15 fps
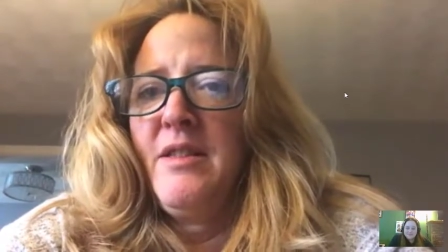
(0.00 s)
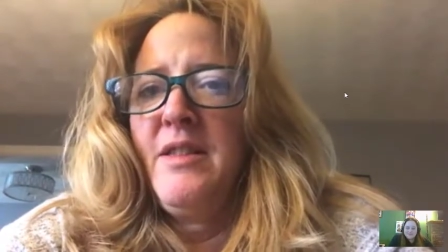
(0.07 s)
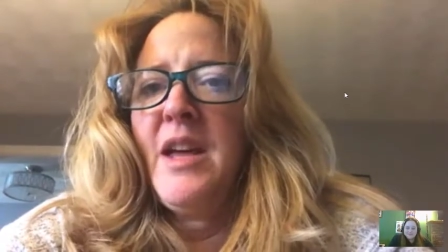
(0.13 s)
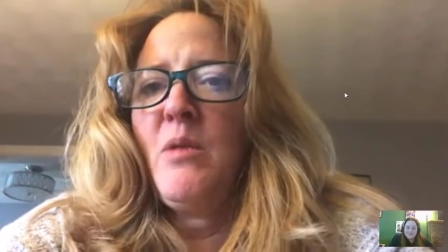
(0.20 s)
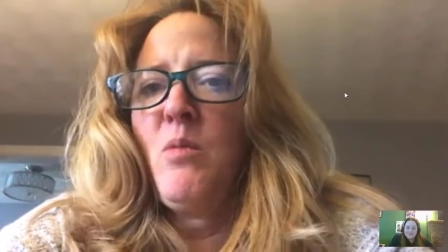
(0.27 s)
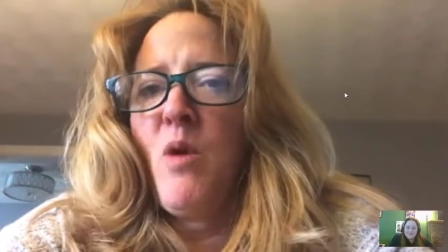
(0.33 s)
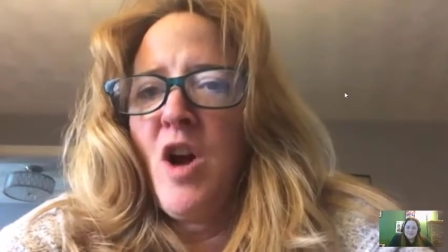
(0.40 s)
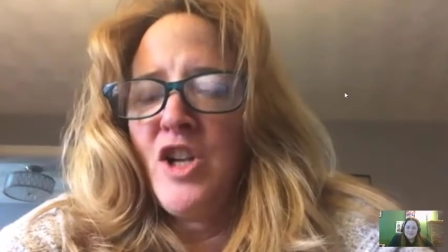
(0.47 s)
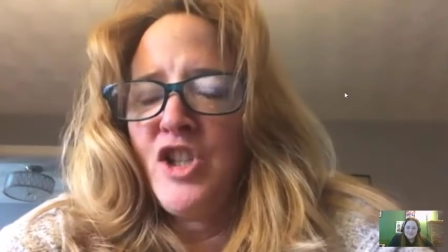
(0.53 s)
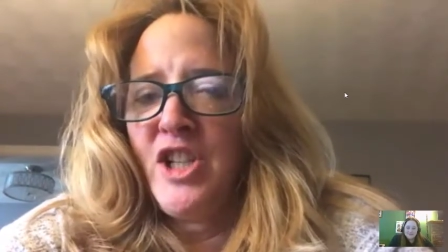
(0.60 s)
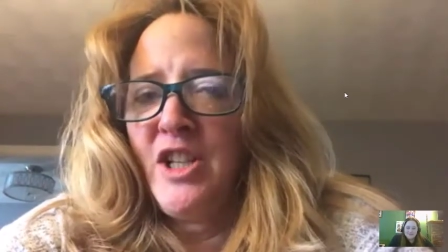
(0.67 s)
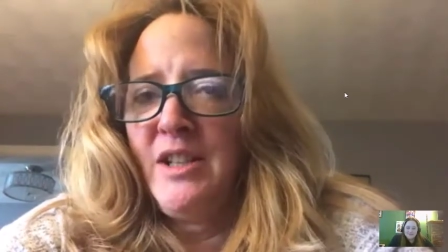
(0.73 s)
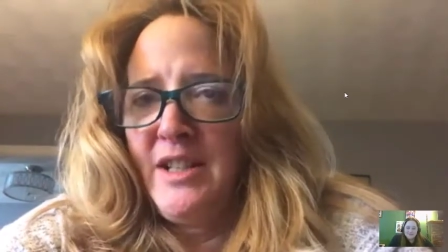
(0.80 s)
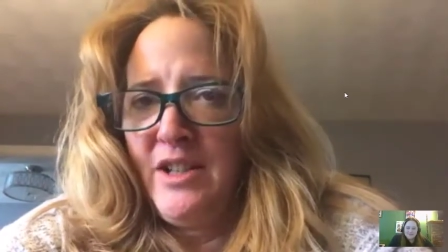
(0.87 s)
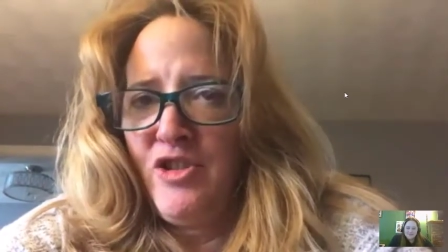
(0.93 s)
then
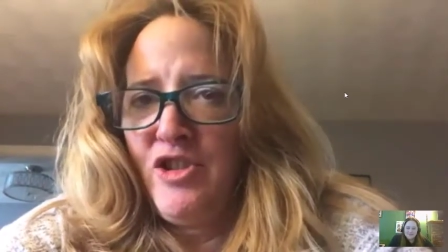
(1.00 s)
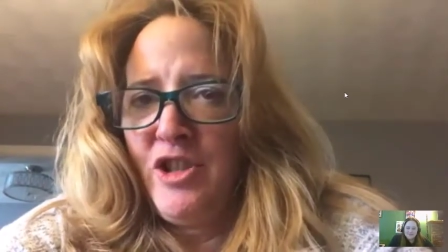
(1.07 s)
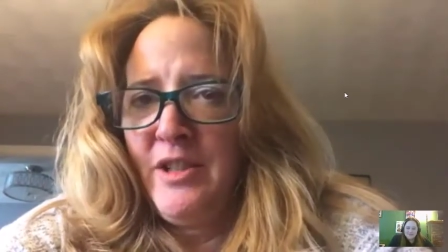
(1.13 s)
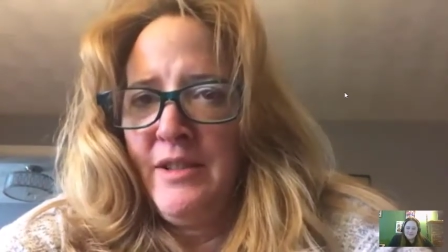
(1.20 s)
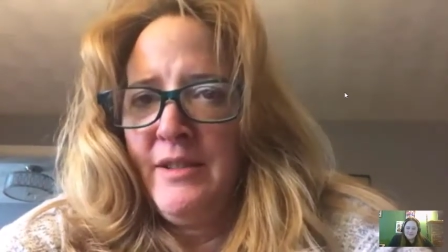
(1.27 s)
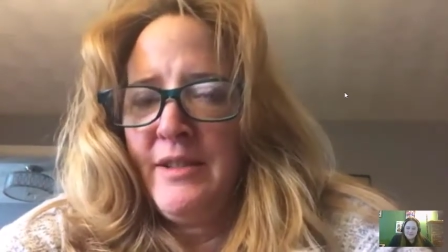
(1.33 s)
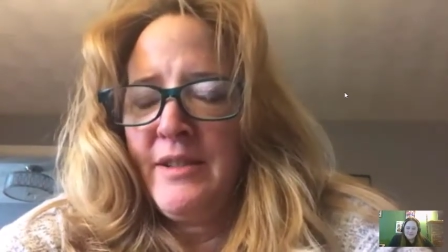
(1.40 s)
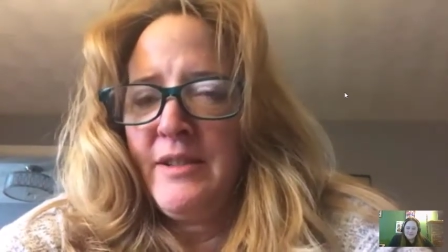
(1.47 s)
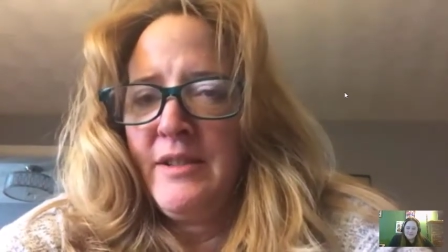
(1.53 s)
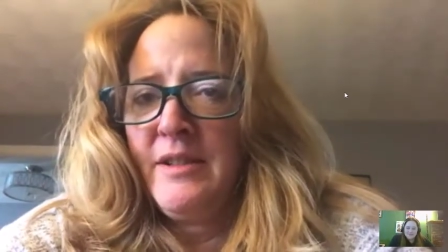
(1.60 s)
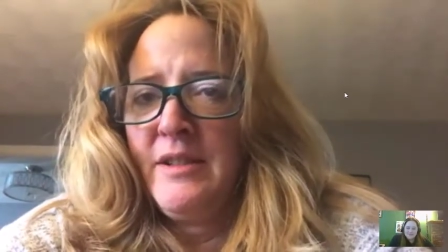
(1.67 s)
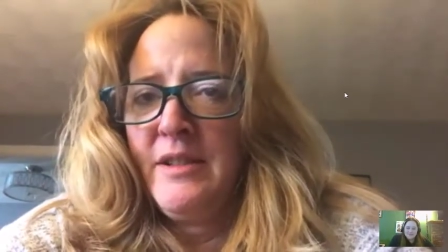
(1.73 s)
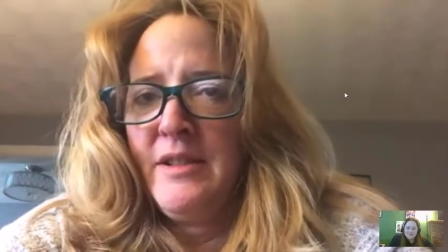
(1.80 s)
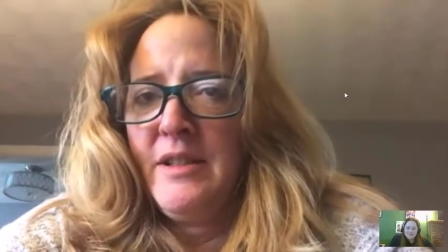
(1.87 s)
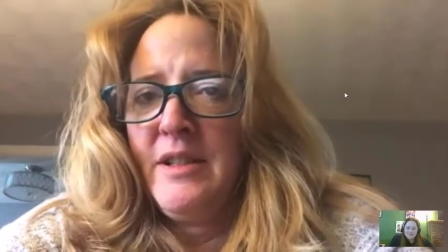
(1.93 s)
washing dishes,
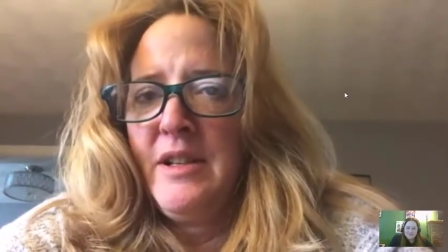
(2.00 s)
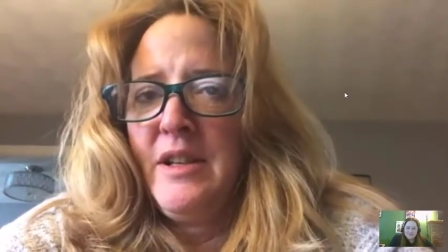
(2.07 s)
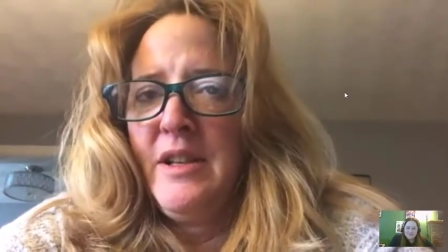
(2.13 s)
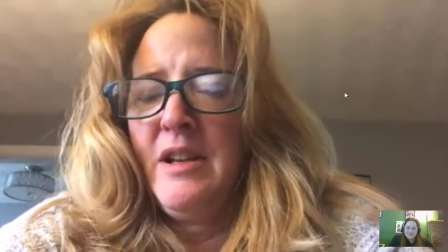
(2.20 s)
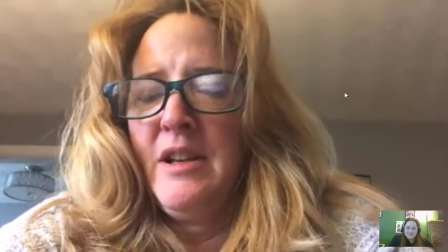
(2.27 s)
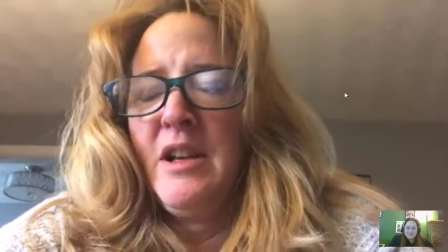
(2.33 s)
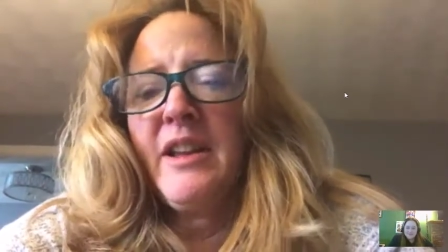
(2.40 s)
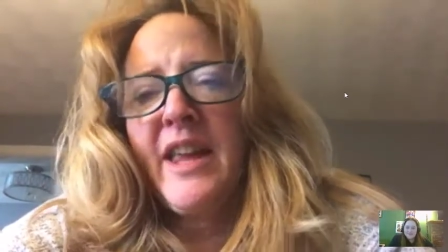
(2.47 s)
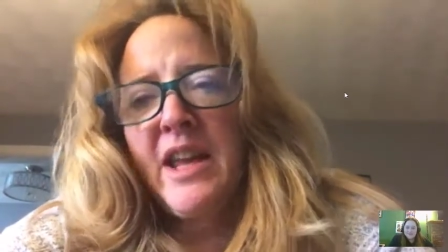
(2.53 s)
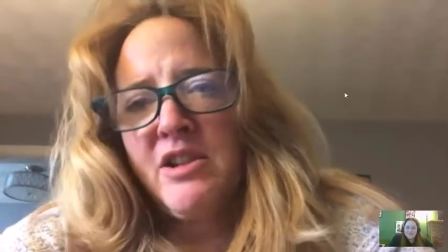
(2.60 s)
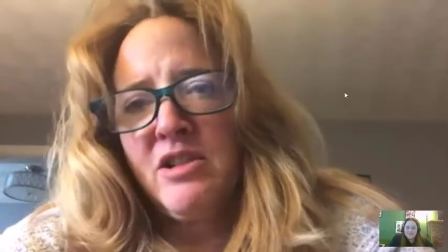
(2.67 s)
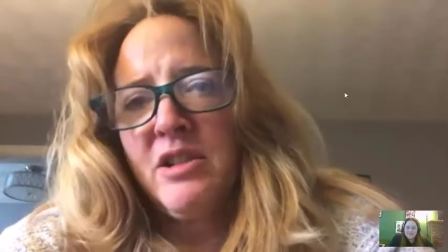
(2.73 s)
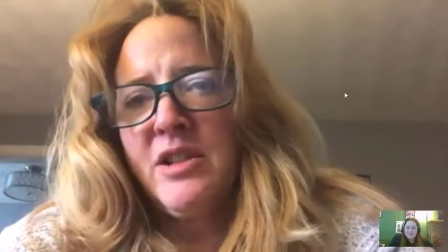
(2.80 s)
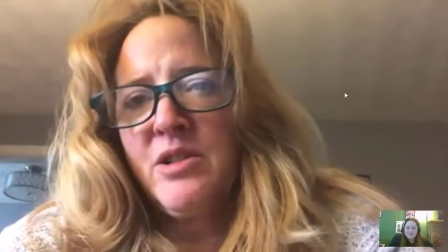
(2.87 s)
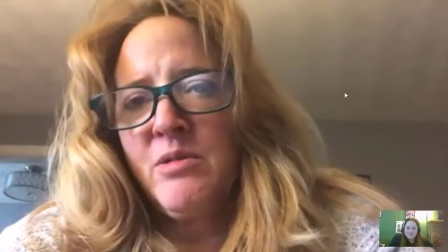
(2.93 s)

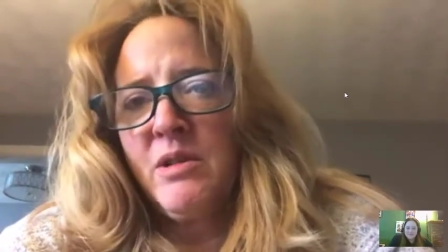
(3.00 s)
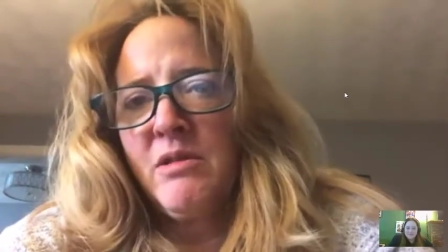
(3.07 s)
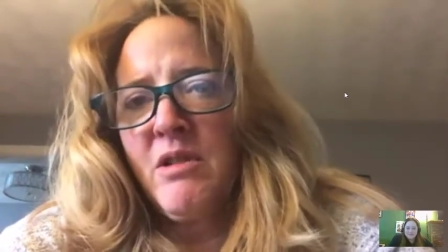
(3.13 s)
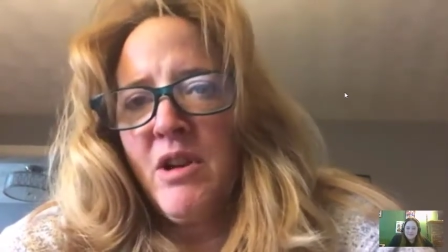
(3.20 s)
occasionally doing